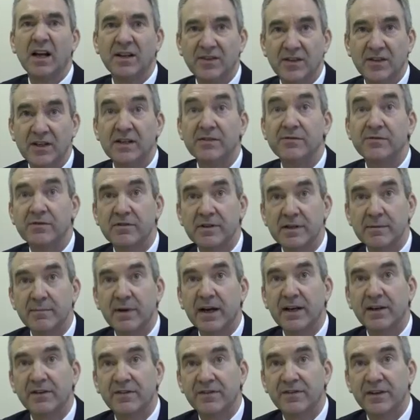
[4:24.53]
delivery
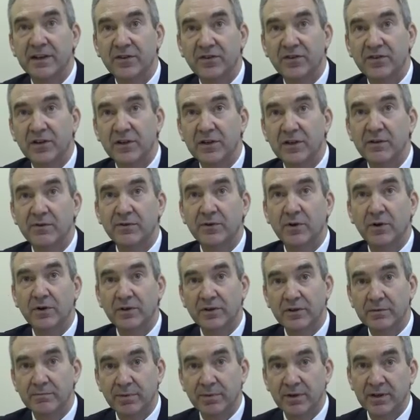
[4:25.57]
manifest, so you've
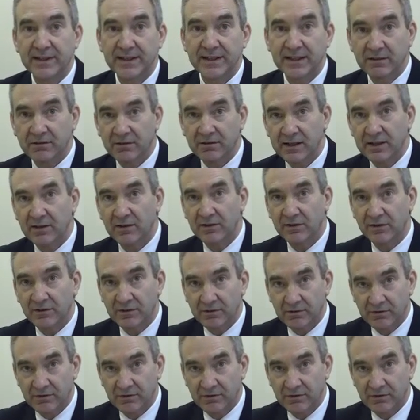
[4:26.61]
got complete cradle